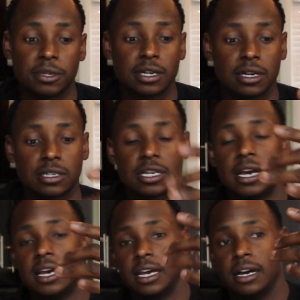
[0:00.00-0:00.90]
because
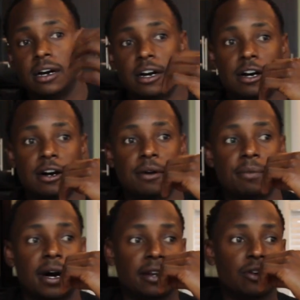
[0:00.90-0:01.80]

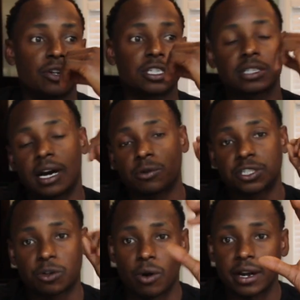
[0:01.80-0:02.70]
I noticed I was
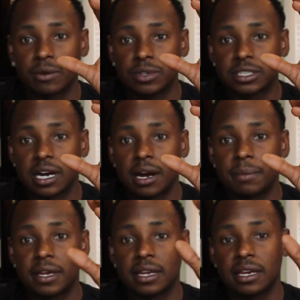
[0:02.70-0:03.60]
squatting one
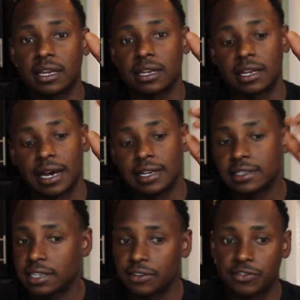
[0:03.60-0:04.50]
time and I
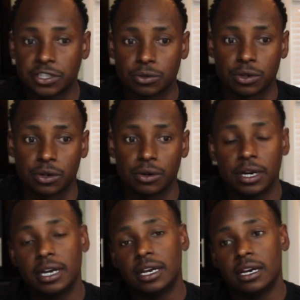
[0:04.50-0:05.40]
didn't take fish oil,